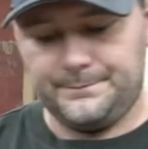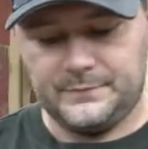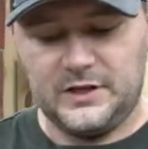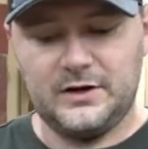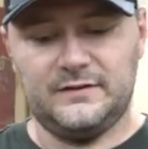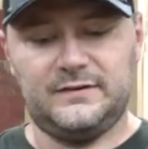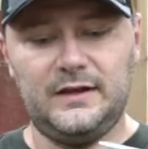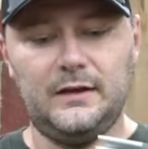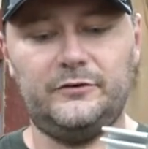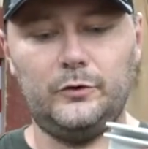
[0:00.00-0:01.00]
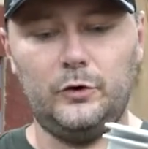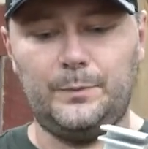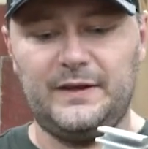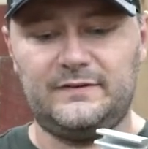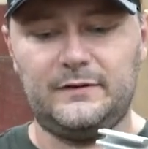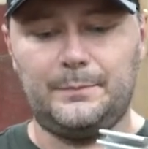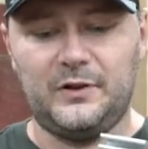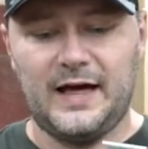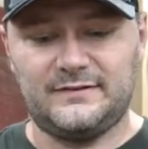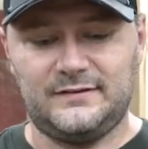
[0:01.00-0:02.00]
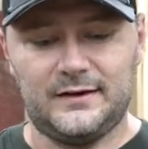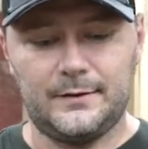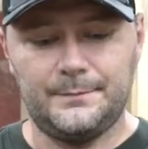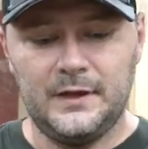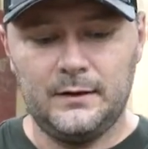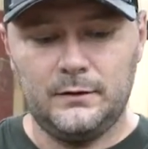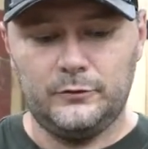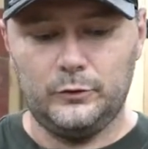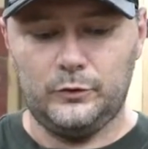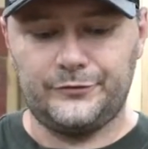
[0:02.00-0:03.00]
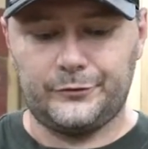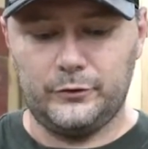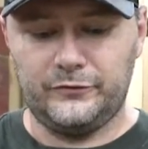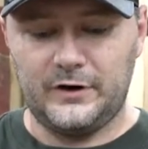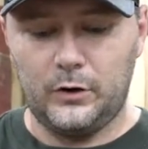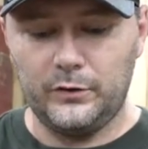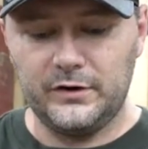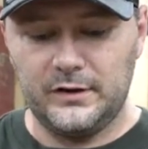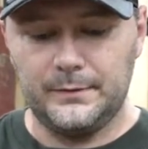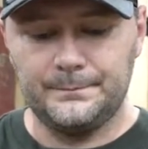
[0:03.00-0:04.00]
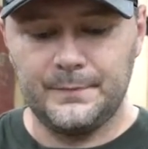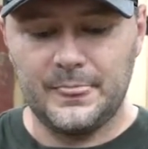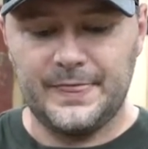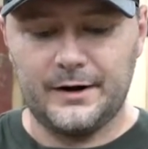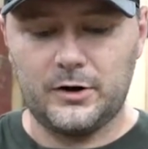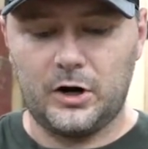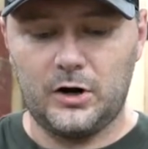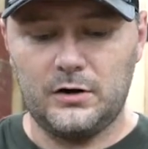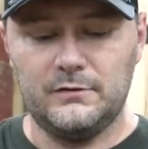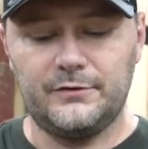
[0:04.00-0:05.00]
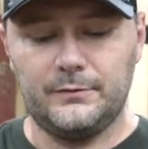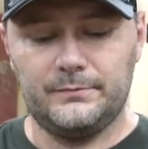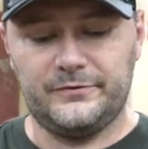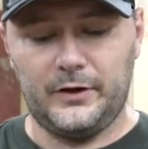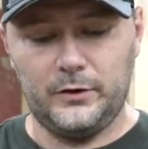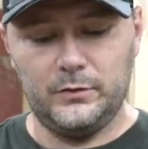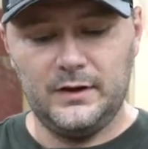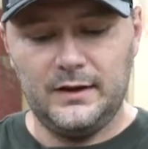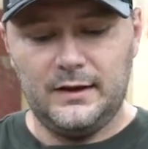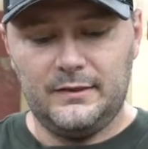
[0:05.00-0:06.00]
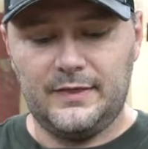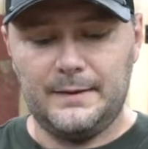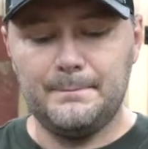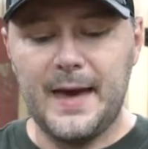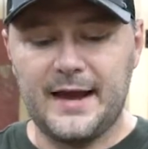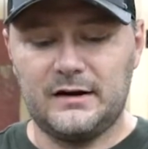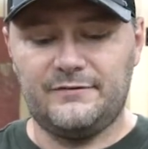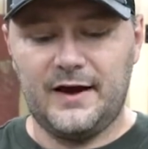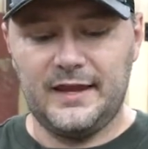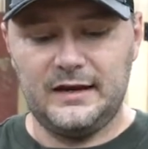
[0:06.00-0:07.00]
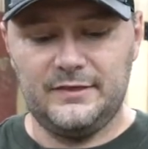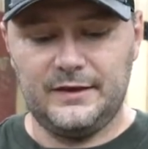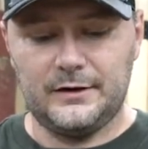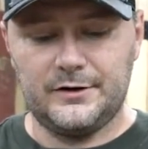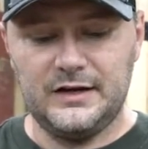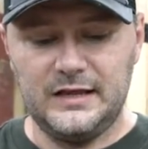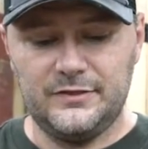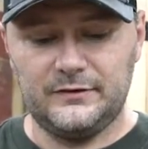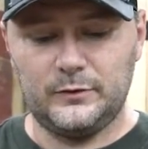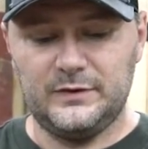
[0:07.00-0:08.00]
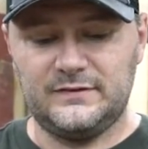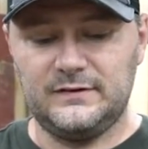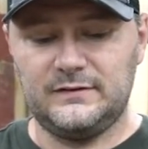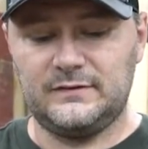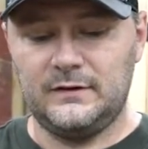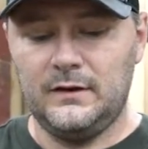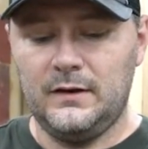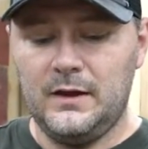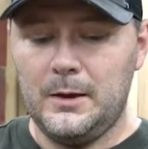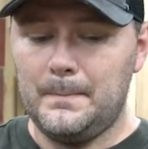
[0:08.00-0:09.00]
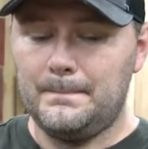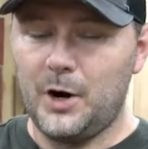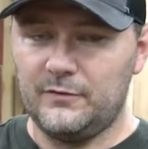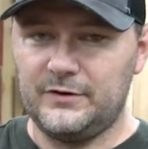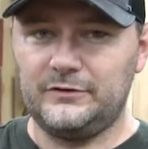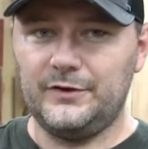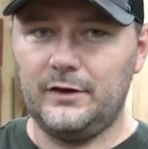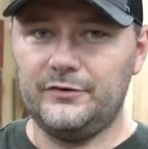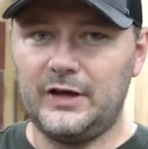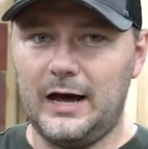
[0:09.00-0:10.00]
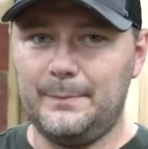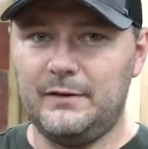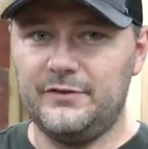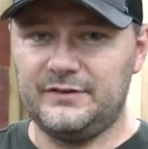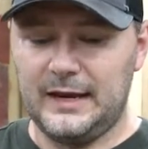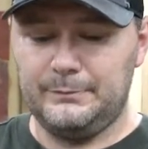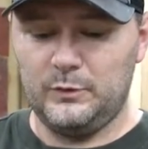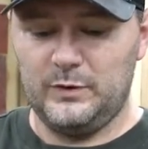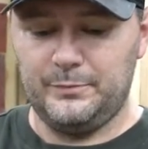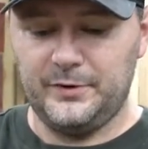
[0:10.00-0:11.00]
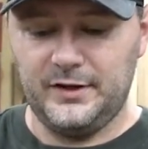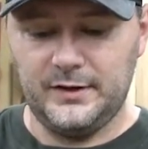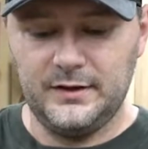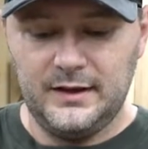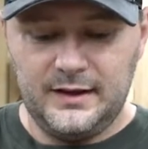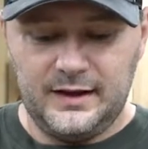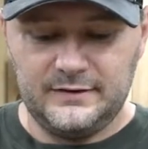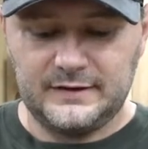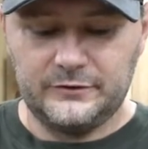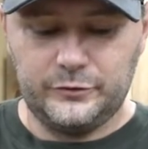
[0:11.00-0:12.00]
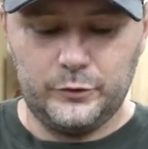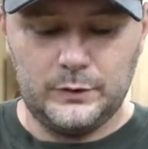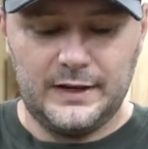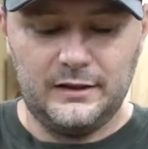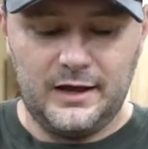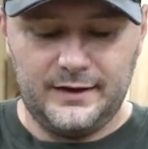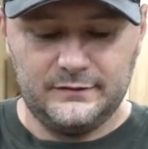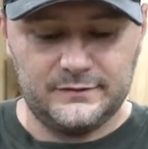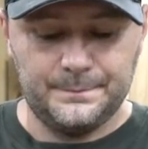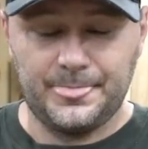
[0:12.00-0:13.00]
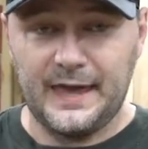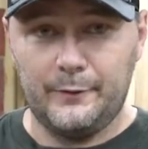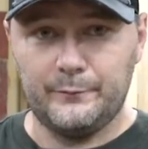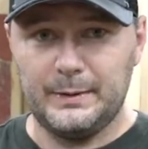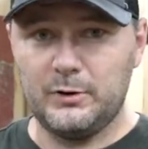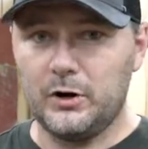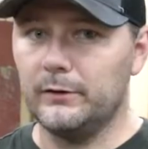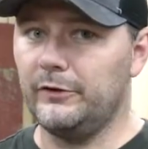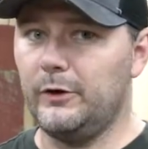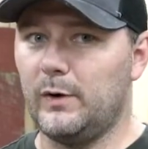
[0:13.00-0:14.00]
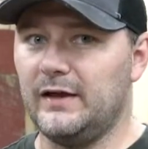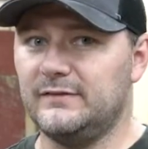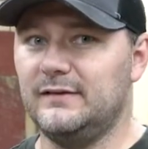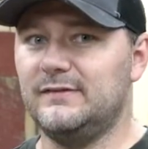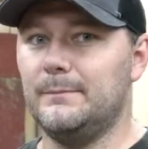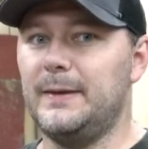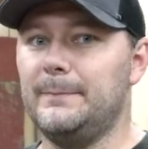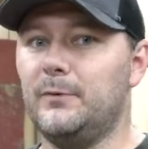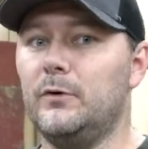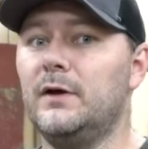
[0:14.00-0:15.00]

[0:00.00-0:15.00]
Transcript: you're gonna see 2 little pieces of plastic, 2 little screws that hold it in. They're curved, so they magnify anything underneath it. So it sits perfectly on top of the tape that we've put in, and it's got 2 red lines. Now, remember earlier where I said some people